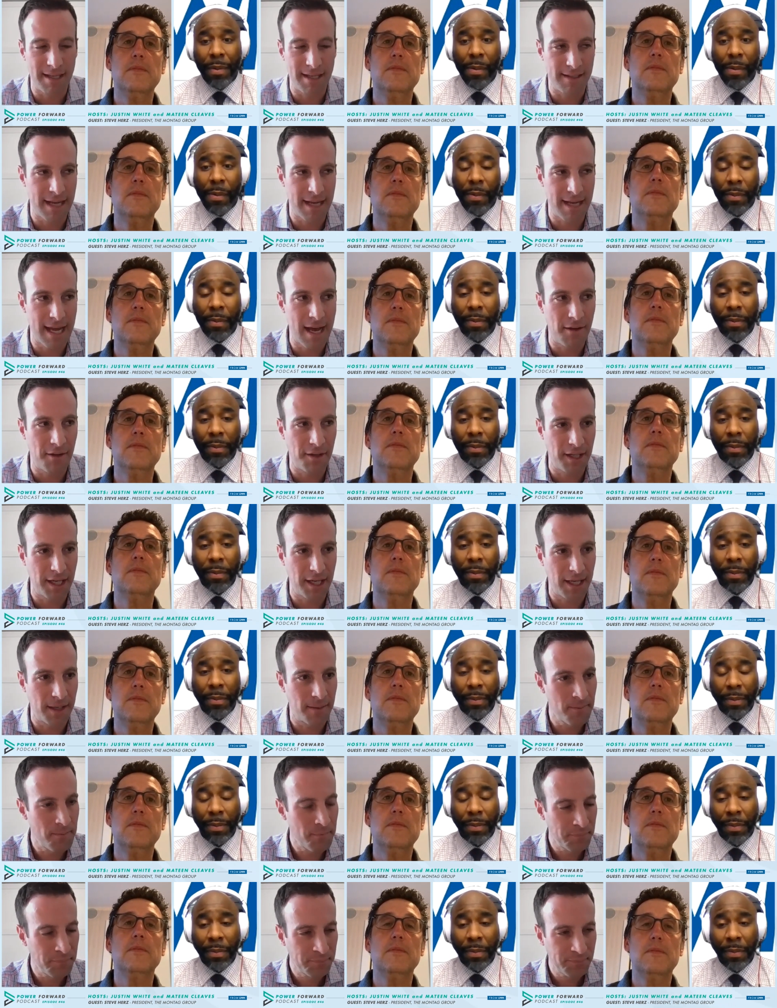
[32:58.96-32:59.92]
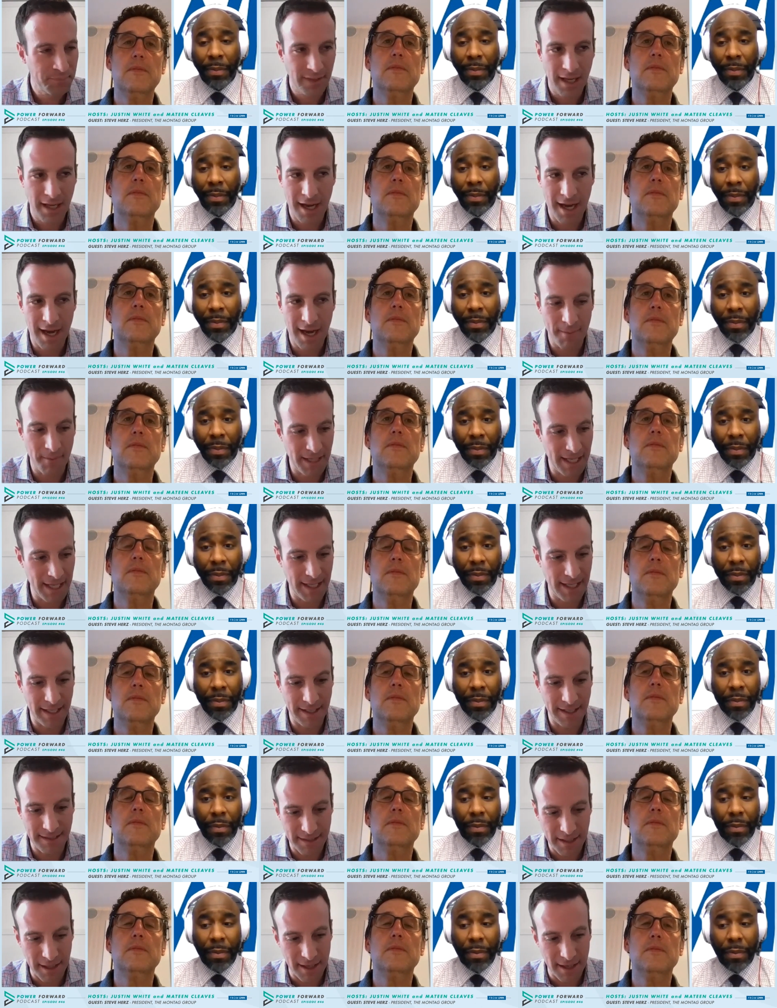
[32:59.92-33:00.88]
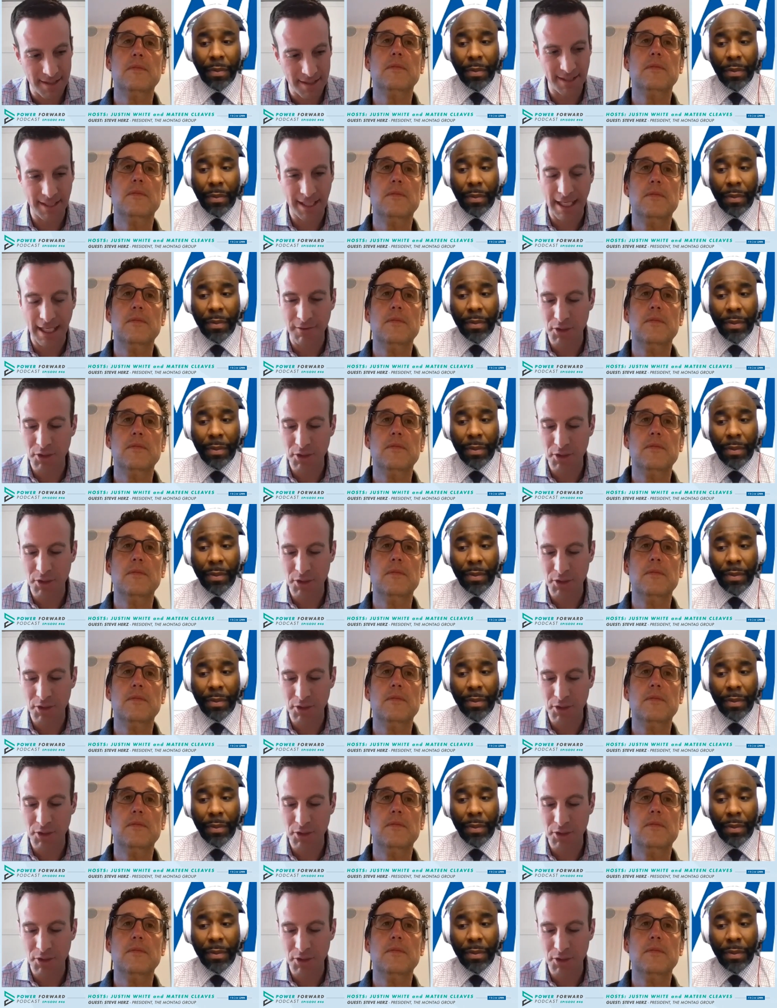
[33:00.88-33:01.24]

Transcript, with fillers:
Speaker 1: mentality, it does. It